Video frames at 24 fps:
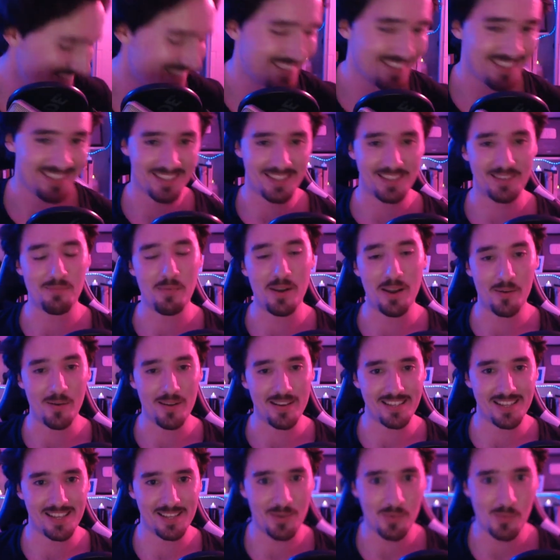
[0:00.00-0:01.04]
It's in many
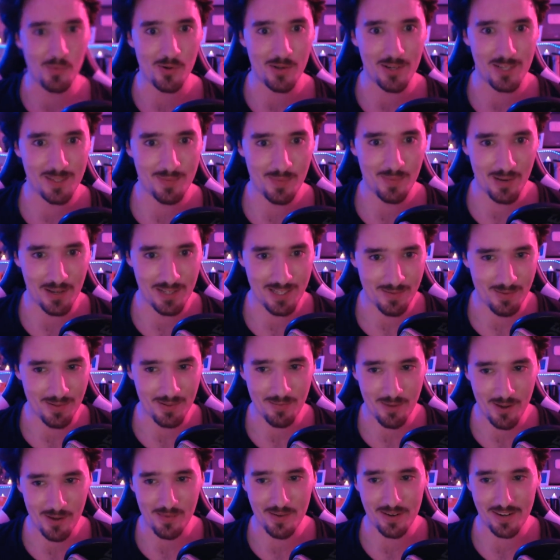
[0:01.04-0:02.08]
ways like the worst possible
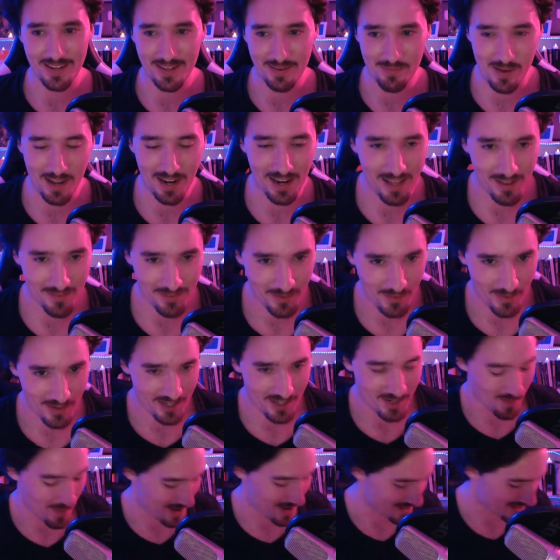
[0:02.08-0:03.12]
moment in my life at which
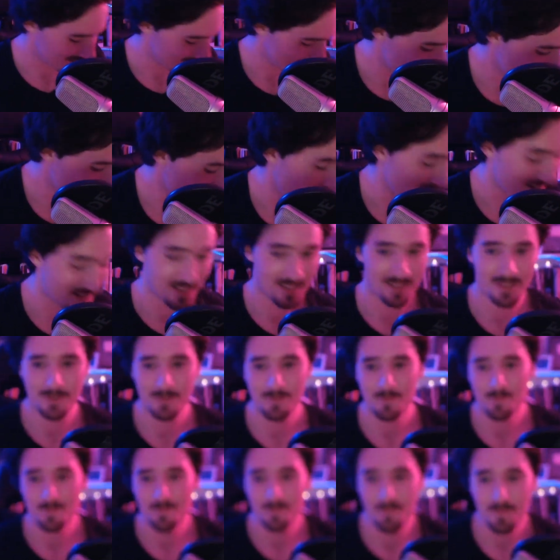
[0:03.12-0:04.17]
to make this. But
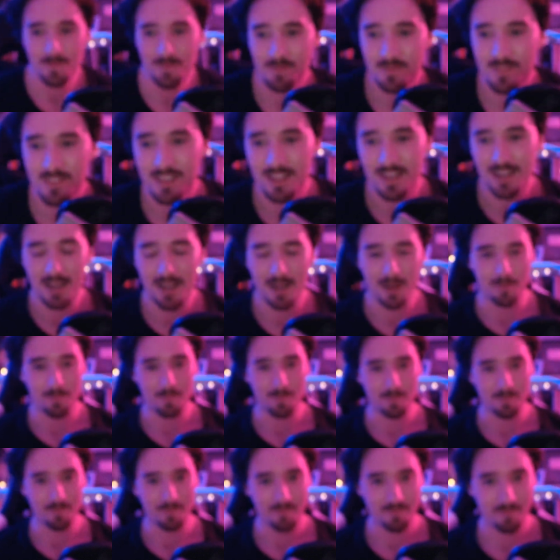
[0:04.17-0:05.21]

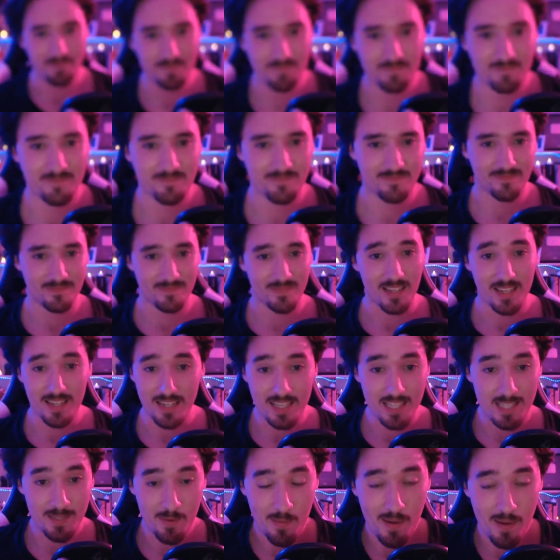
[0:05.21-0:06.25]
it
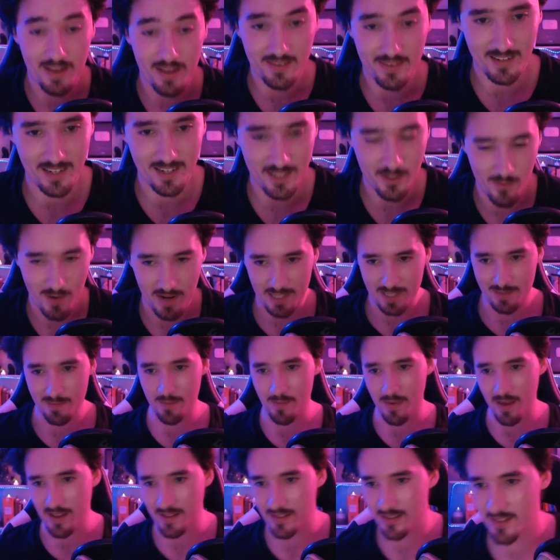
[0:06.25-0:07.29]
needs to be made, and it's ready to be
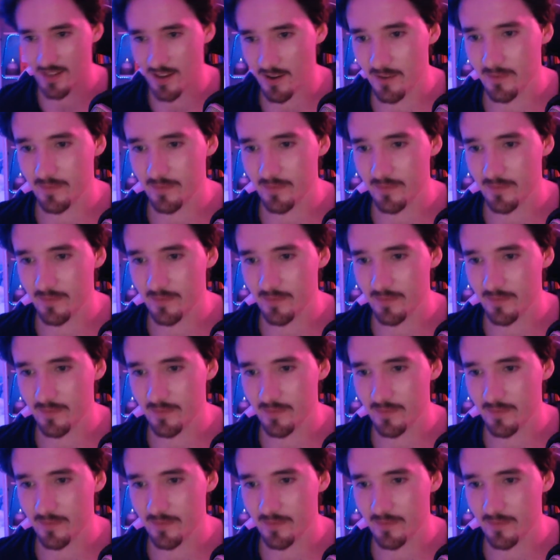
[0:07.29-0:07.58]
made, so...